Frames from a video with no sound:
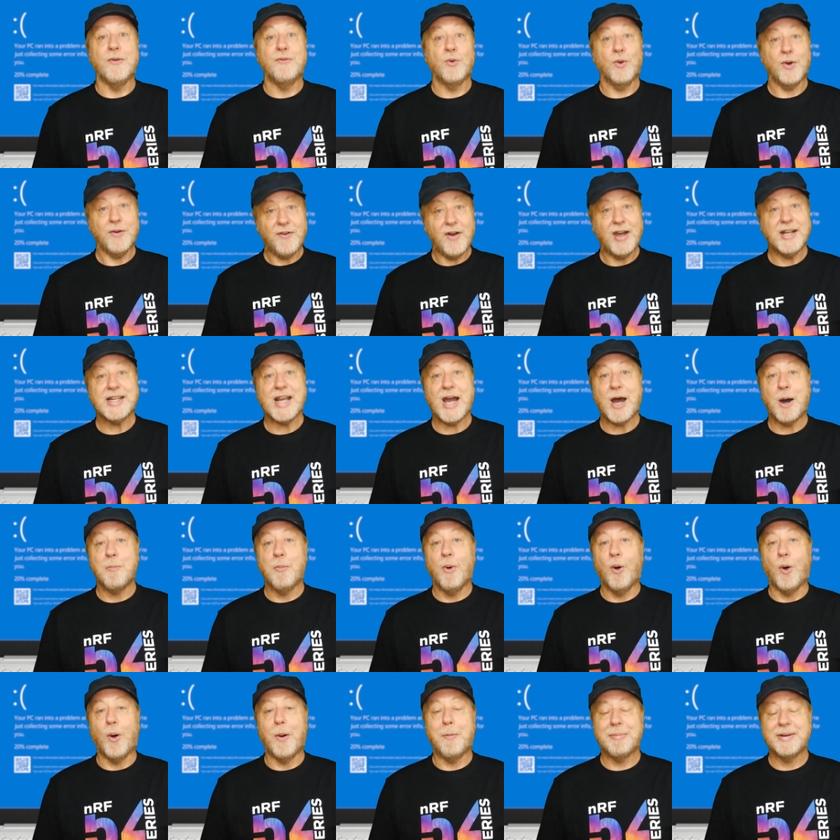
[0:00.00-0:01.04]
if you want to find out
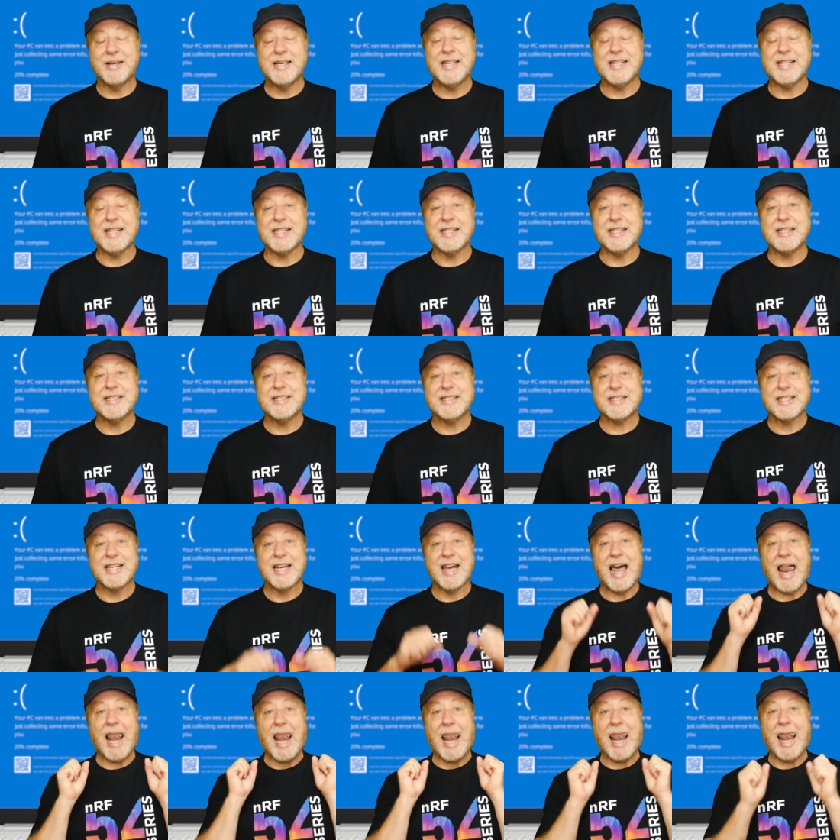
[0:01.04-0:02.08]
more, please,
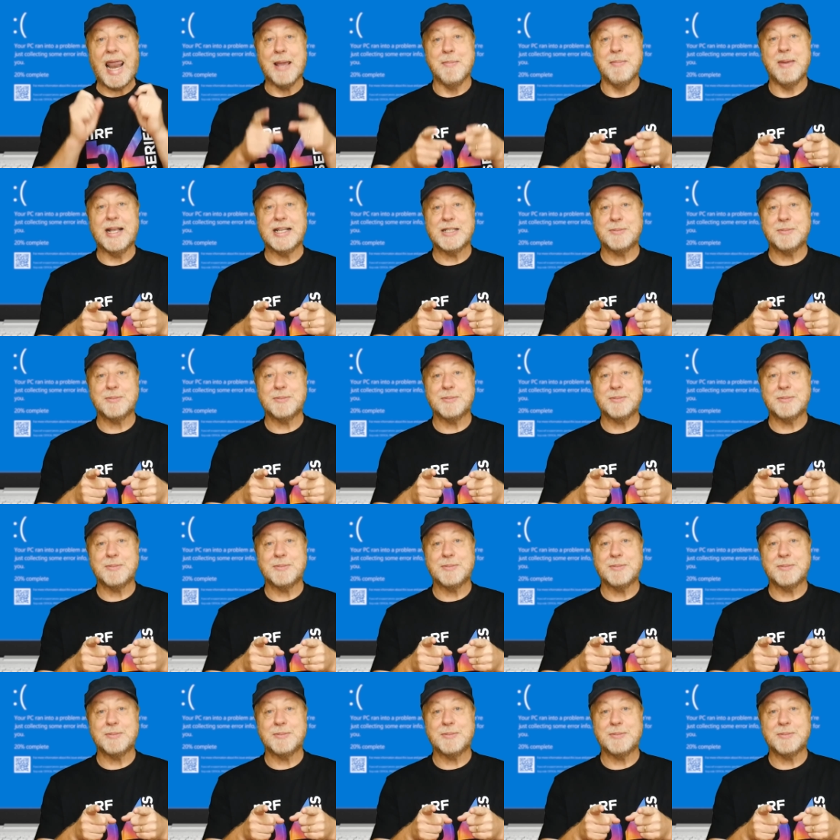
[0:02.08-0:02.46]
let me